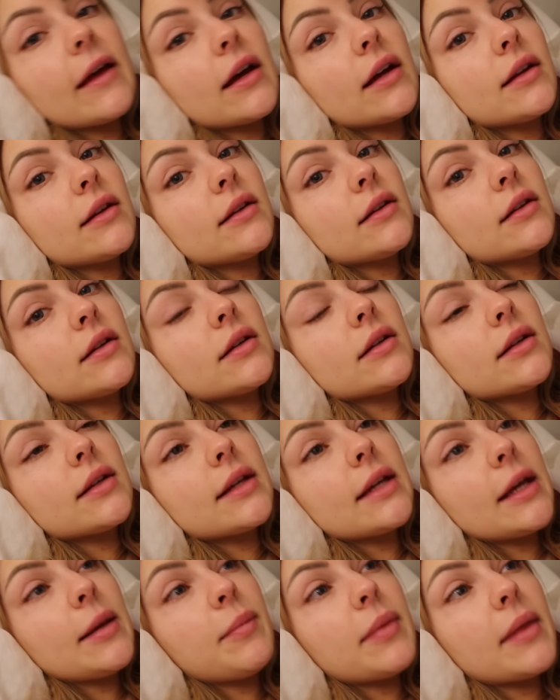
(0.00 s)
then
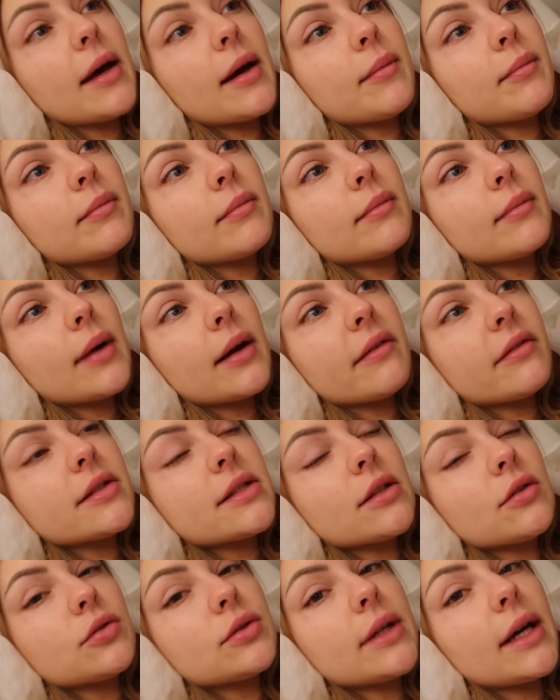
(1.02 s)
keep them every
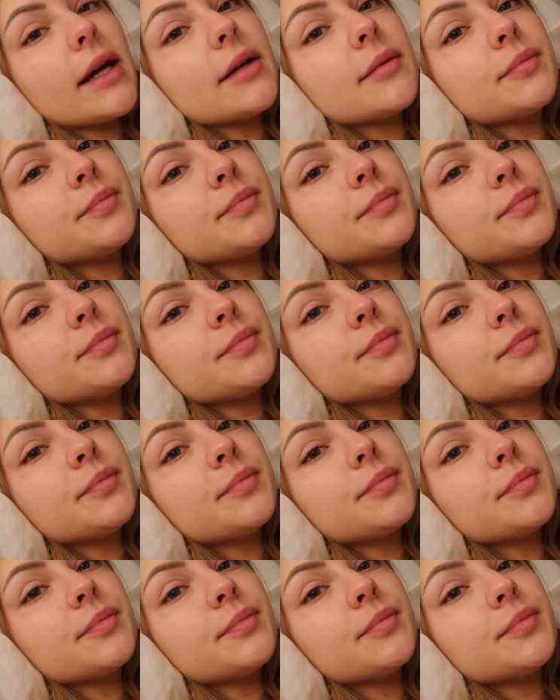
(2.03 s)
single day.